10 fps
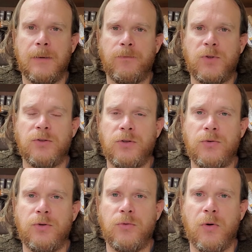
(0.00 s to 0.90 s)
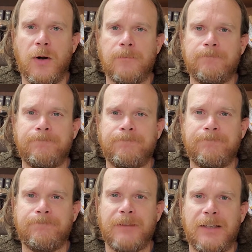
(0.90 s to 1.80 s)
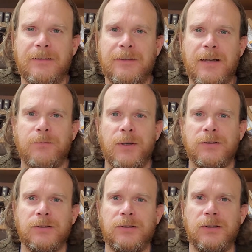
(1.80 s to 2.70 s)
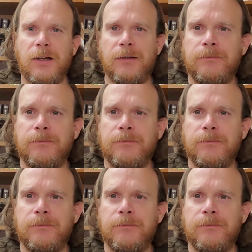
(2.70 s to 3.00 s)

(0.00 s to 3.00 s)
just who you are? God's blessings today.